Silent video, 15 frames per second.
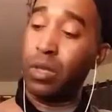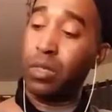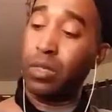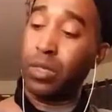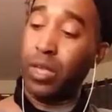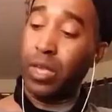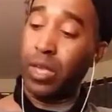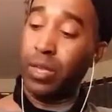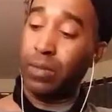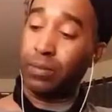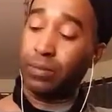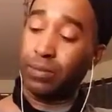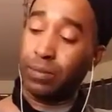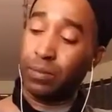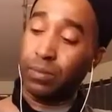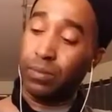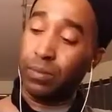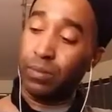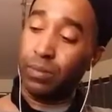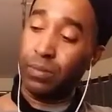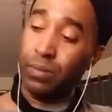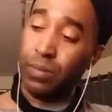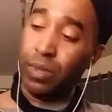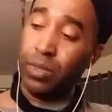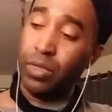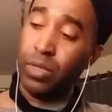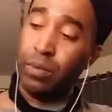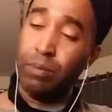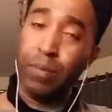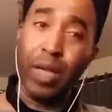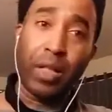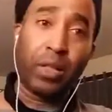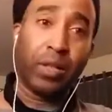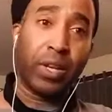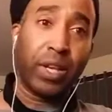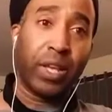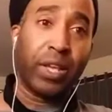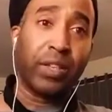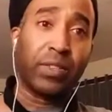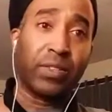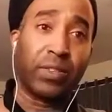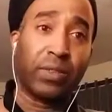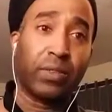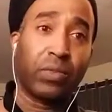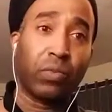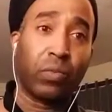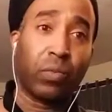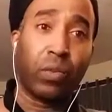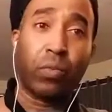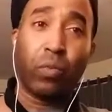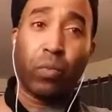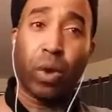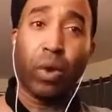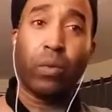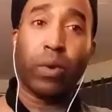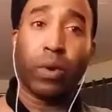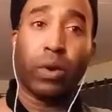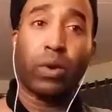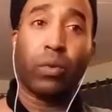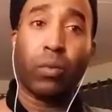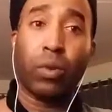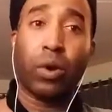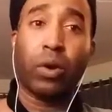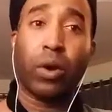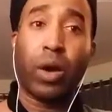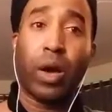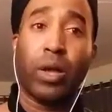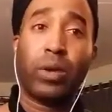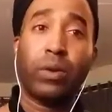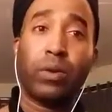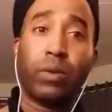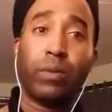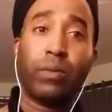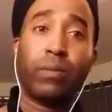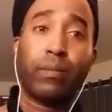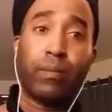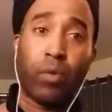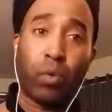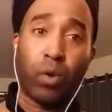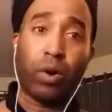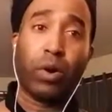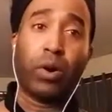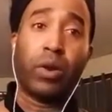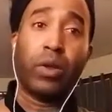The melody is what we're going to work on more.